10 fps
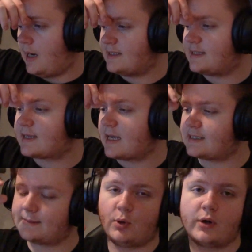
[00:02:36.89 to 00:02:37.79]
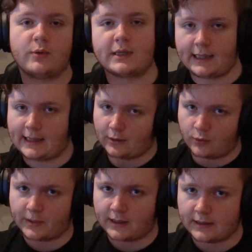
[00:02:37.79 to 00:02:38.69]
I did get spoiled a
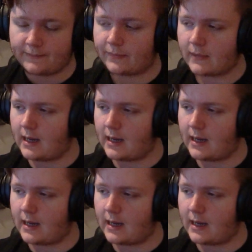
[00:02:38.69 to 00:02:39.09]
little bit